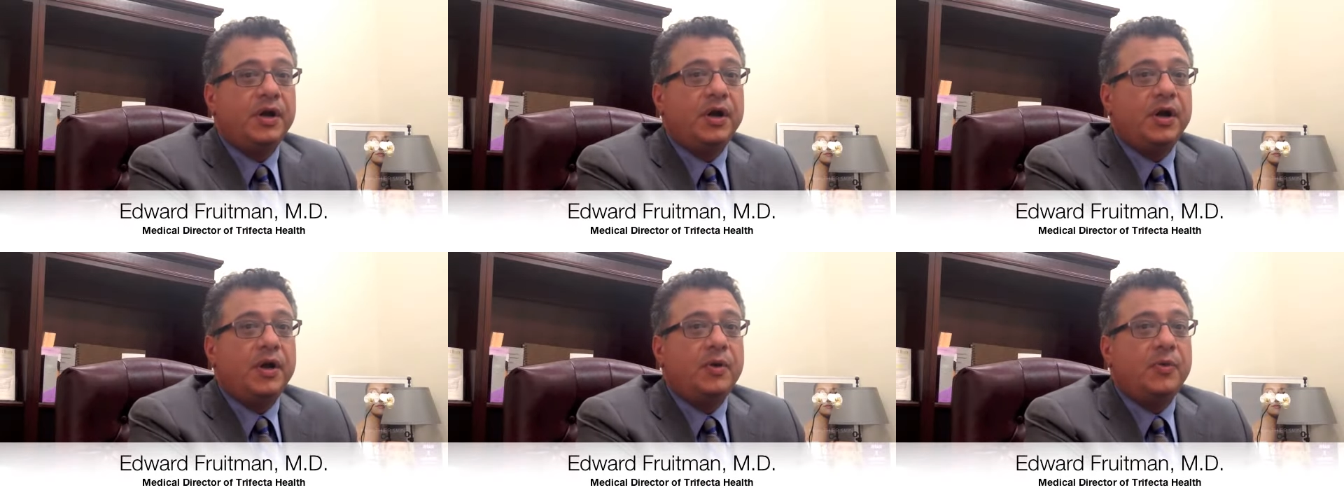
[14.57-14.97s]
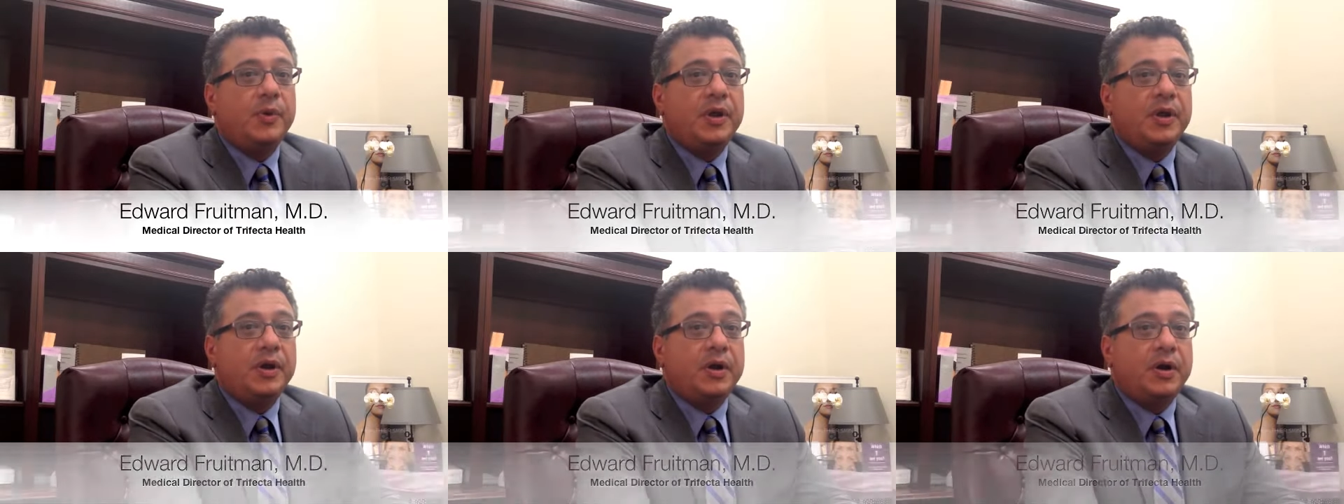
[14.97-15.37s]
Uh,
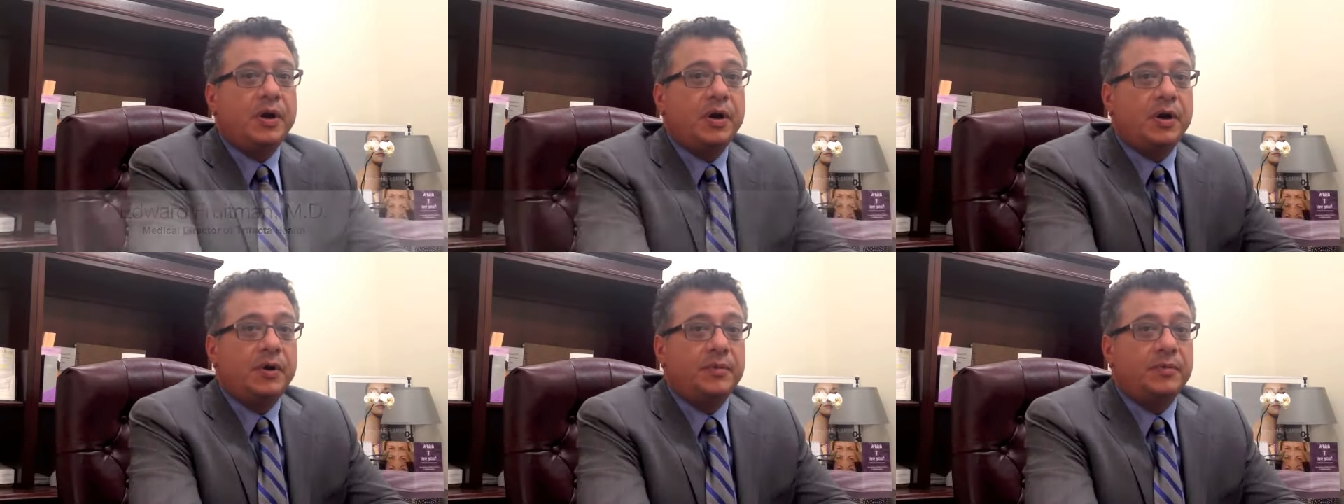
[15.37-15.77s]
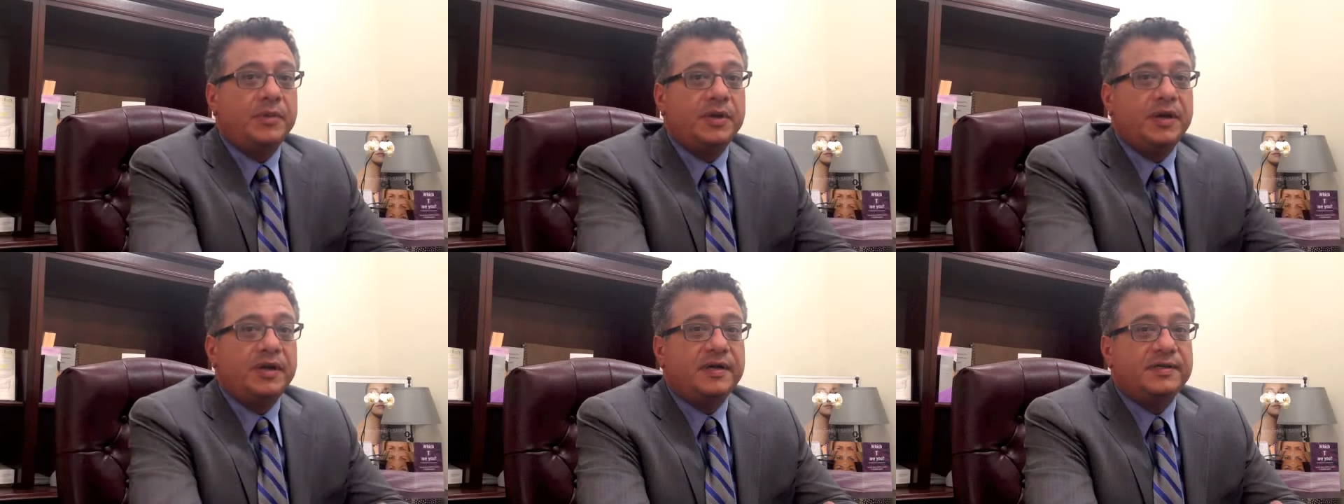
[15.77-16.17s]
we are a
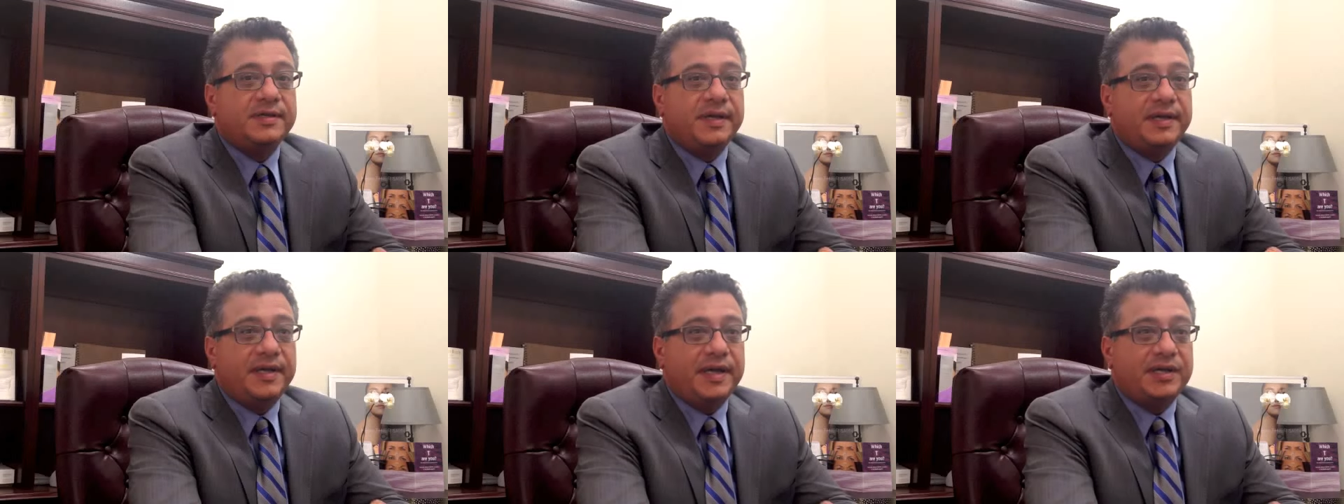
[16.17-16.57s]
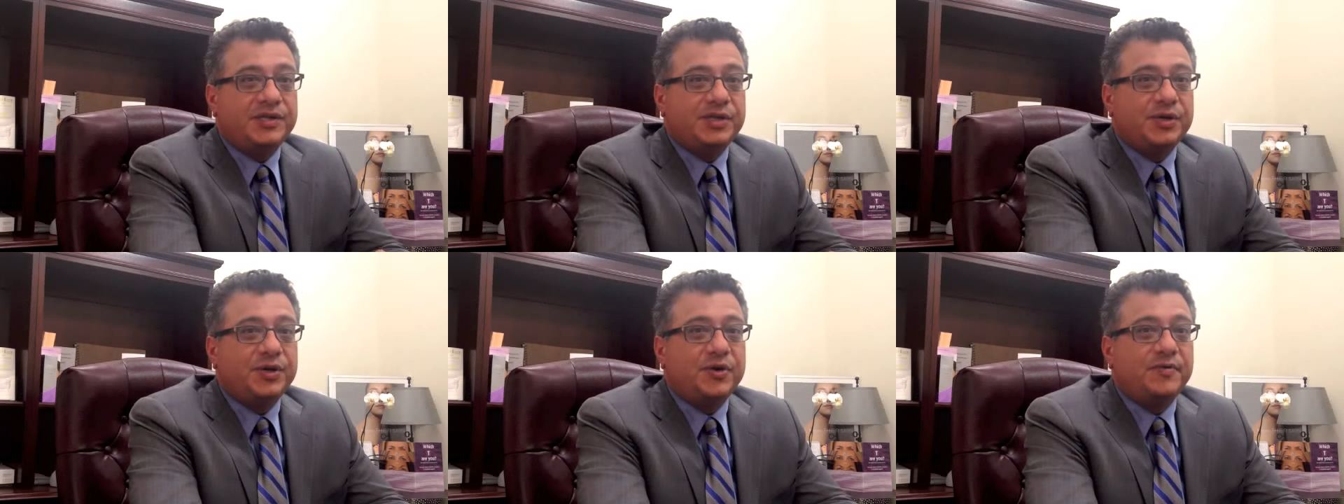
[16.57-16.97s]

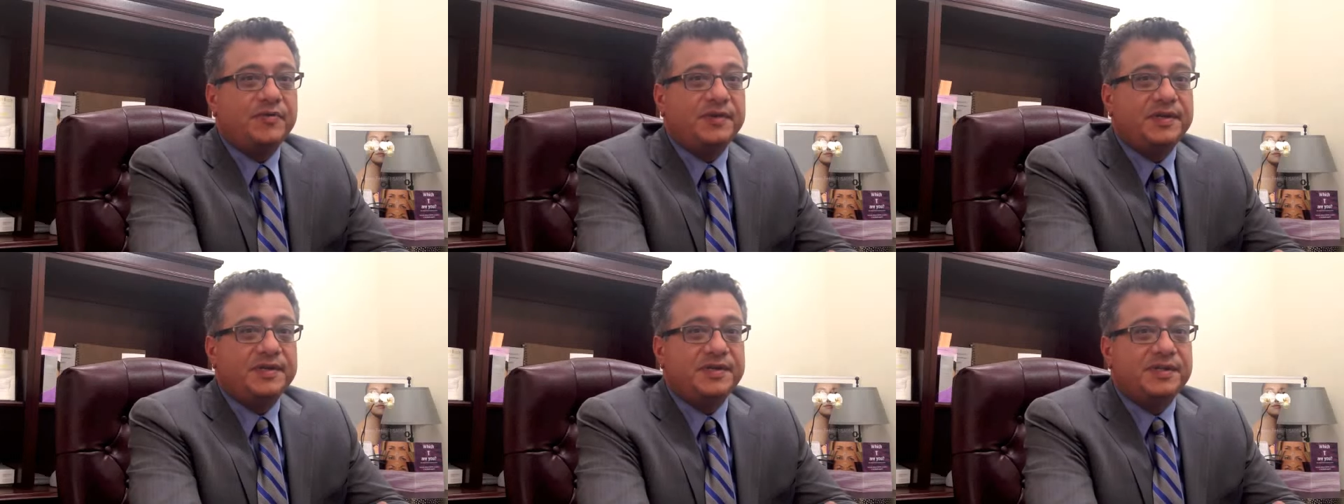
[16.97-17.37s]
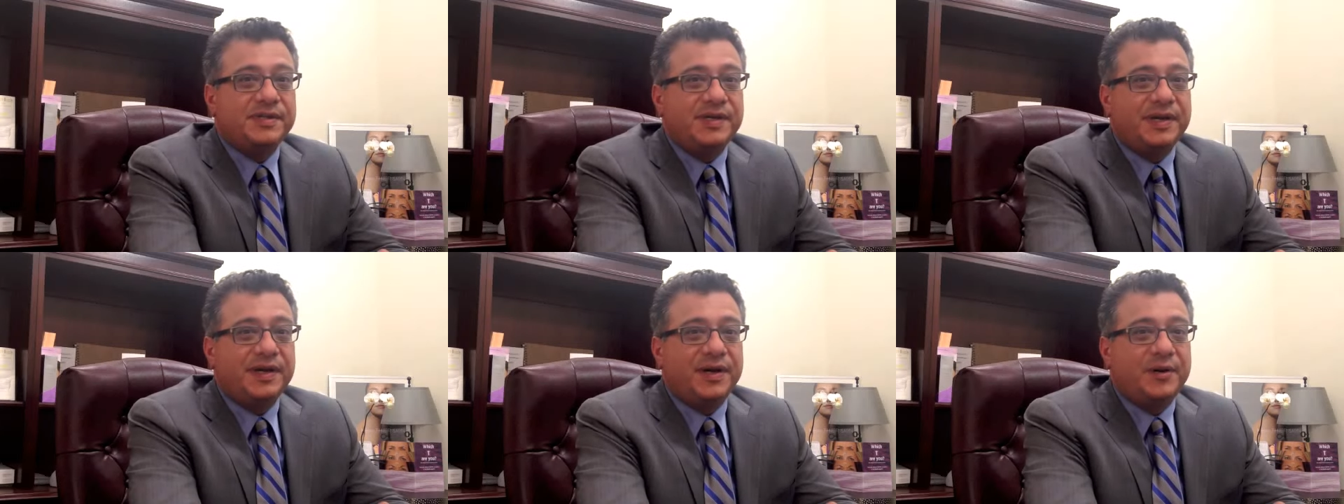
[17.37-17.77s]
psychiatric office
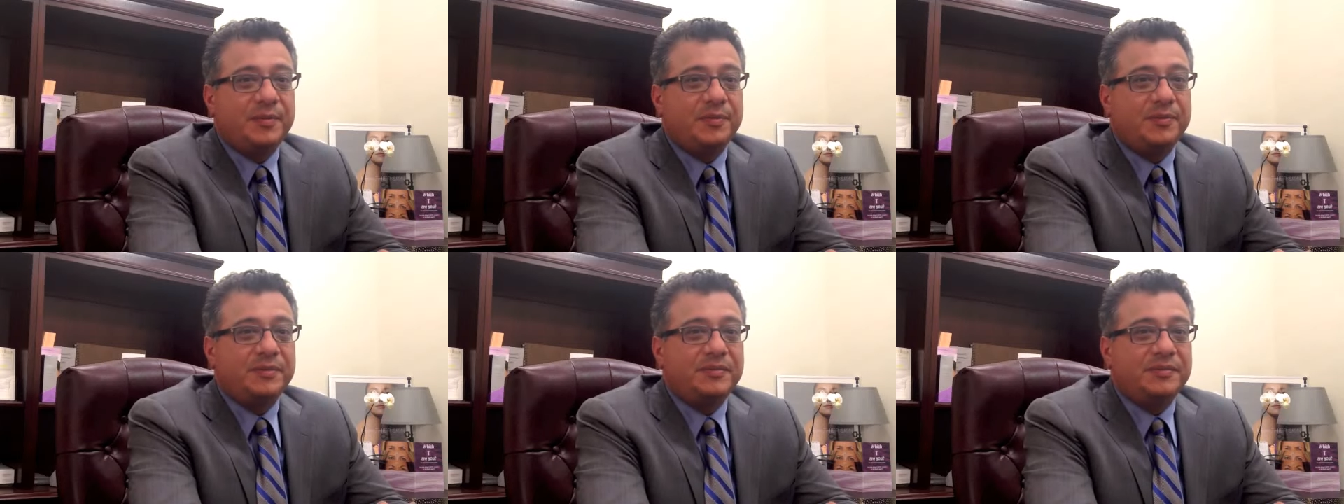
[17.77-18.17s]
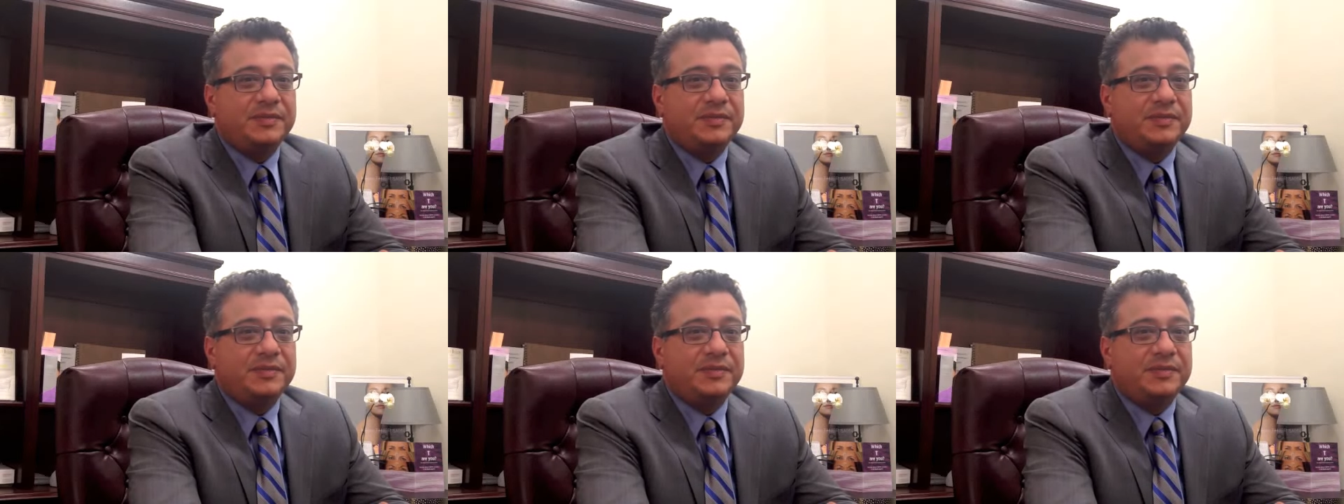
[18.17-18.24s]
um,